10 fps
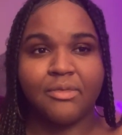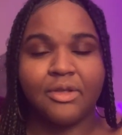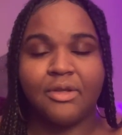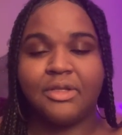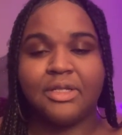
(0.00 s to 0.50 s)

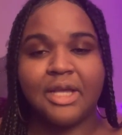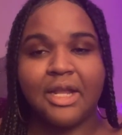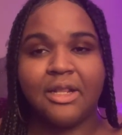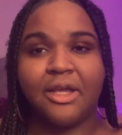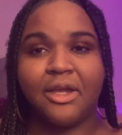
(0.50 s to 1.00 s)
You just gotta
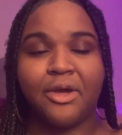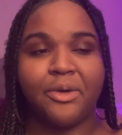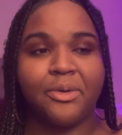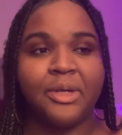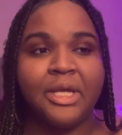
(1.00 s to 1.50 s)
let
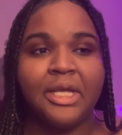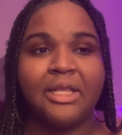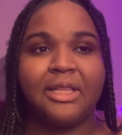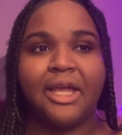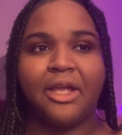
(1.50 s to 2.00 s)
go.
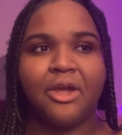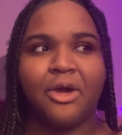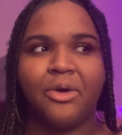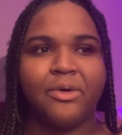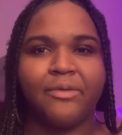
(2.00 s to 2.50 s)
Let go
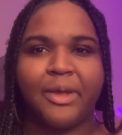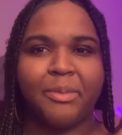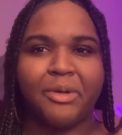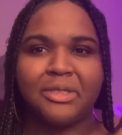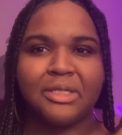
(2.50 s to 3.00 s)
of that
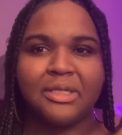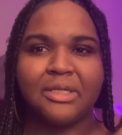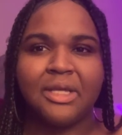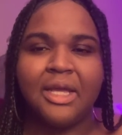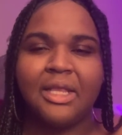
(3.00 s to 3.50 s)
person.
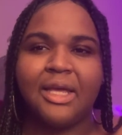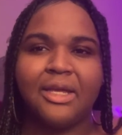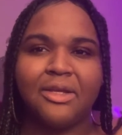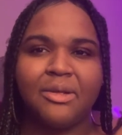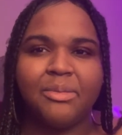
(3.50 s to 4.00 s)
Like,
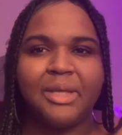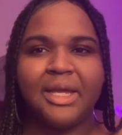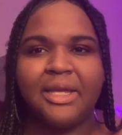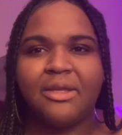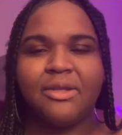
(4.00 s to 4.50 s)
you know,
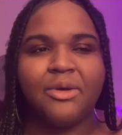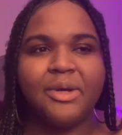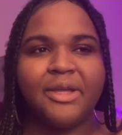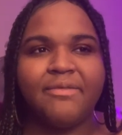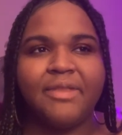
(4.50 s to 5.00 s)
like, you know,
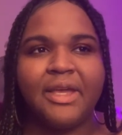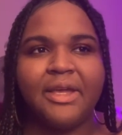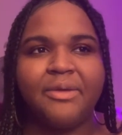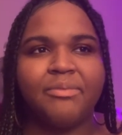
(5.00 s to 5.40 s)
if you